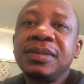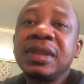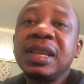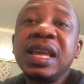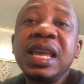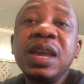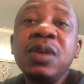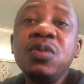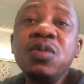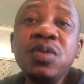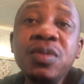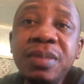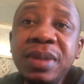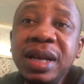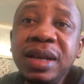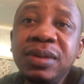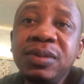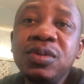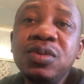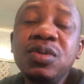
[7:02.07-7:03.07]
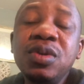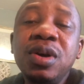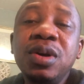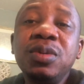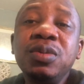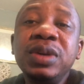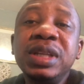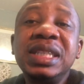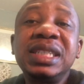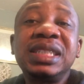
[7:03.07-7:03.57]
A woman who
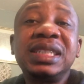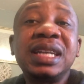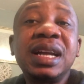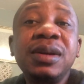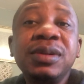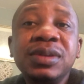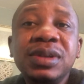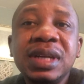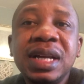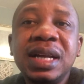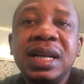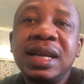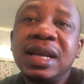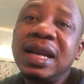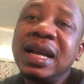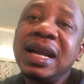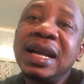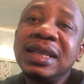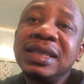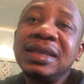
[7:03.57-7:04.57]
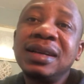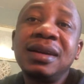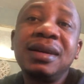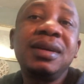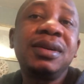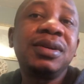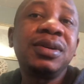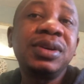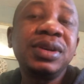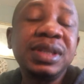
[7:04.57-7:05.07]
always shouts at
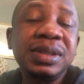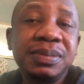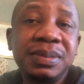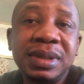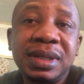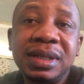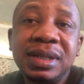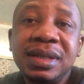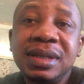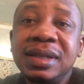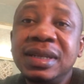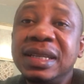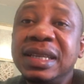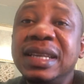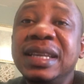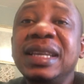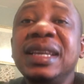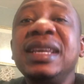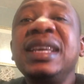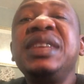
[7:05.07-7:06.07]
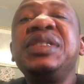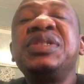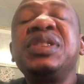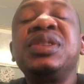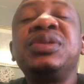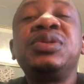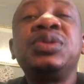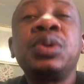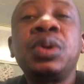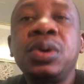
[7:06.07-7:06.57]
her husband is a
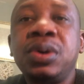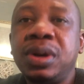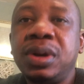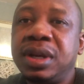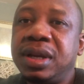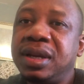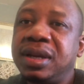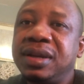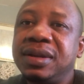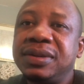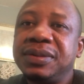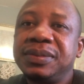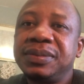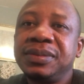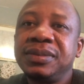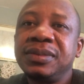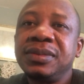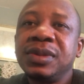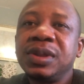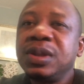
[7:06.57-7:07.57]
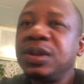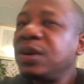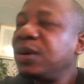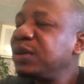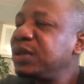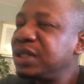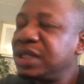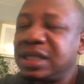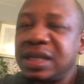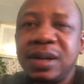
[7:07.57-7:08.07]
dog. Don't
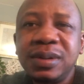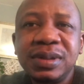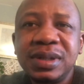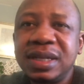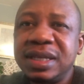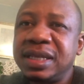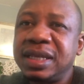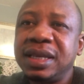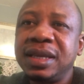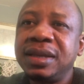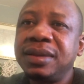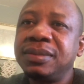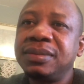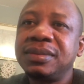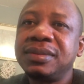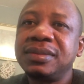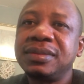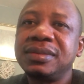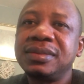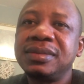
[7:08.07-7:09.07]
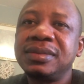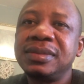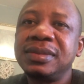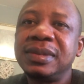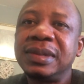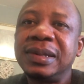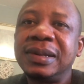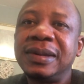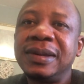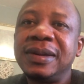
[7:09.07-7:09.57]
shout at him.
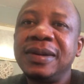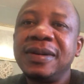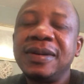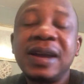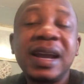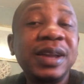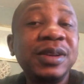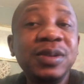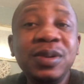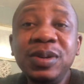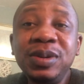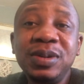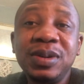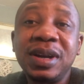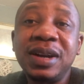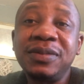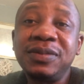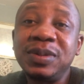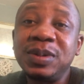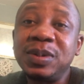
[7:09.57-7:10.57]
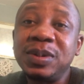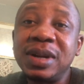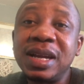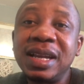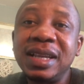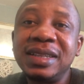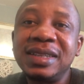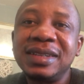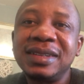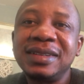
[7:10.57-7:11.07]
I know you have your
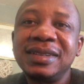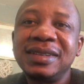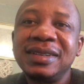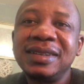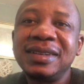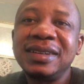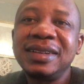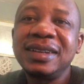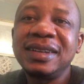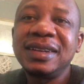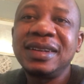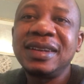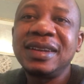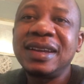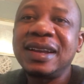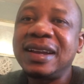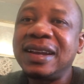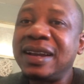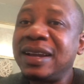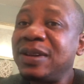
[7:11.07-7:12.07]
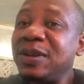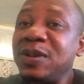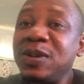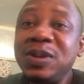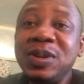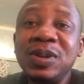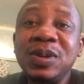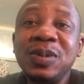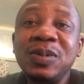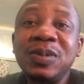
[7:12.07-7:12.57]
right. I know
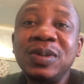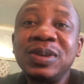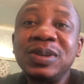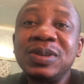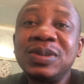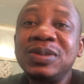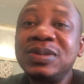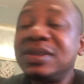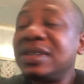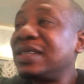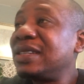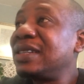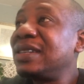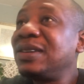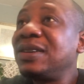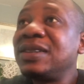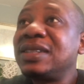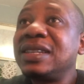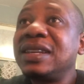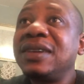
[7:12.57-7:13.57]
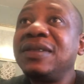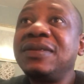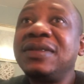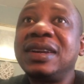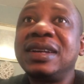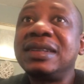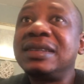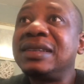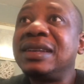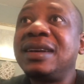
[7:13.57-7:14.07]
you don't want to see yourself
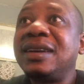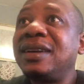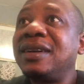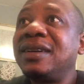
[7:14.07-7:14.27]
as a